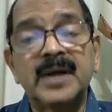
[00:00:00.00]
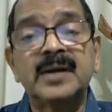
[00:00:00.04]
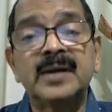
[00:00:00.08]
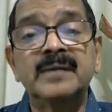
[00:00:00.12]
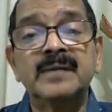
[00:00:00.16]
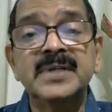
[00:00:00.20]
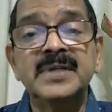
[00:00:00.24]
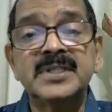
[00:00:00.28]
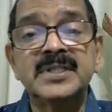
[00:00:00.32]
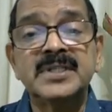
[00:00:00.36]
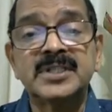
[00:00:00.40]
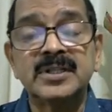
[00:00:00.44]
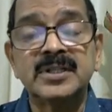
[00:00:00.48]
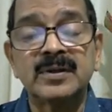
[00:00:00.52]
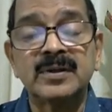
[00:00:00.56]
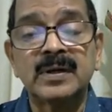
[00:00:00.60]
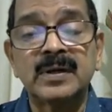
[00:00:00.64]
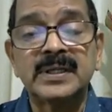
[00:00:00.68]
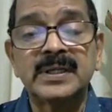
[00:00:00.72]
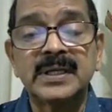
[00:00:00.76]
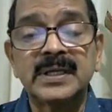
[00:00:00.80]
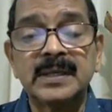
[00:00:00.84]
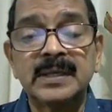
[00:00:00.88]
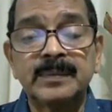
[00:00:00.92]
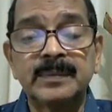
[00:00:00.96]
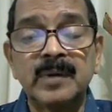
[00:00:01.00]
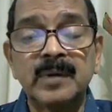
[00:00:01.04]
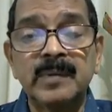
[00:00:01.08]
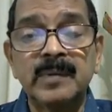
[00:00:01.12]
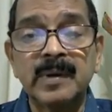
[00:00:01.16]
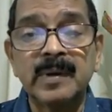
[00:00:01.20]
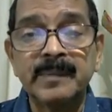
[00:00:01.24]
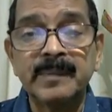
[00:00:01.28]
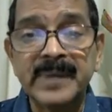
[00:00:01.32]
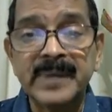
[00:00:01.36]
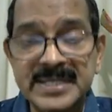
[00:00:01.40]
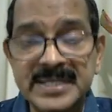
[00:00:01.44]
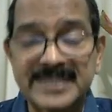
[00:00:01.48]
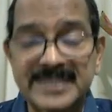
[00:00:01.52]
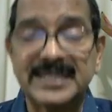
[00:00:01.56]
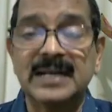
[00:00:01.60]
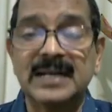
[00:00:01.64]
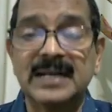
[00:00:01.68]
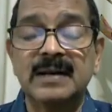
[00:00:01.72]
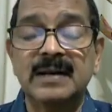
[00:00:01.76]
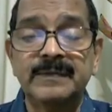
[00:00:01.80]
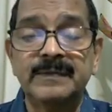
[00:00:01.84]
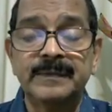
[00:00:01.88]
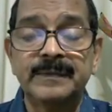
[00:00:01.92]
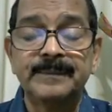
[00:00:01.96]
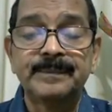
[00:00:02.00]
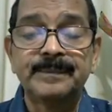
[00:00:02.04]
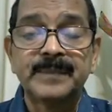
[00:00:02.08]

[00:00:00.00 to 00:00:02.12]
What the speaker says: of this neurological problem itself.